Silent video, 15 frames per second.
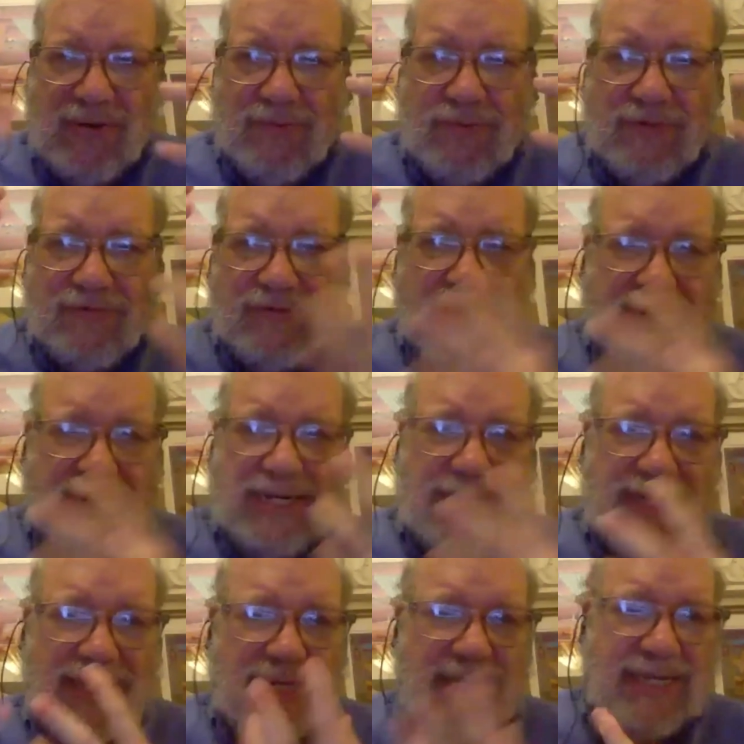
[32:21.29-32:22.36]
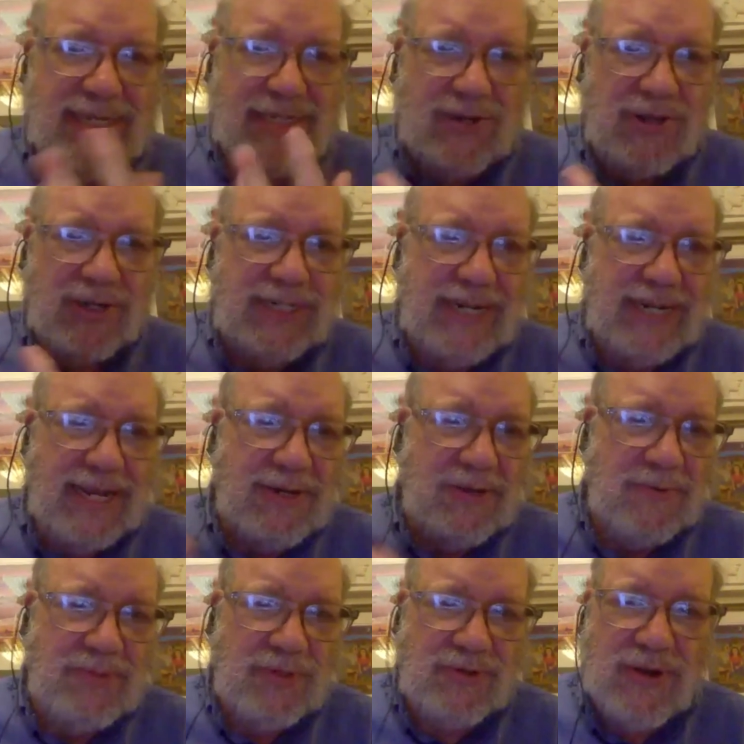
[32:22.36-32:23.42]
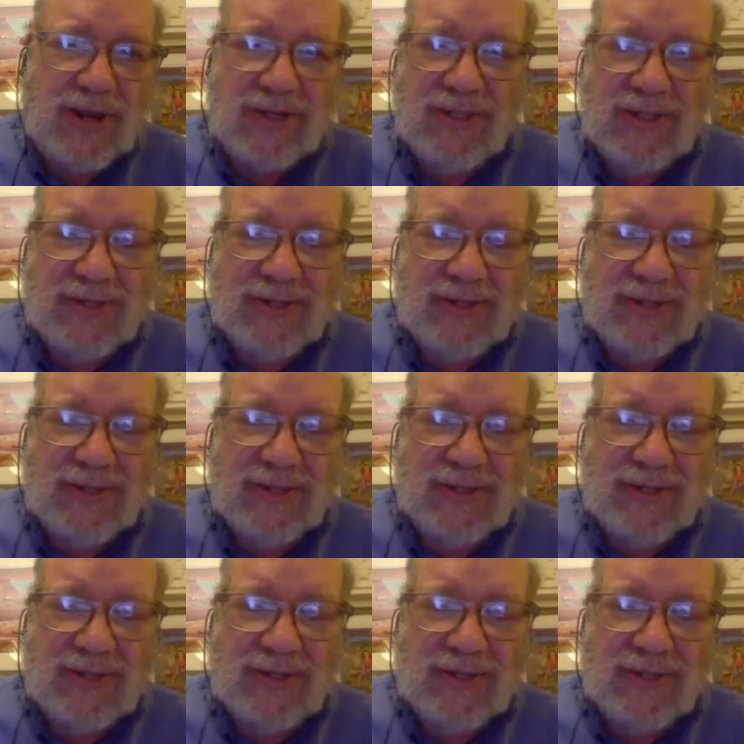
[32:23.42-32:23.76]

reflected in the Esau-Jacob struggle.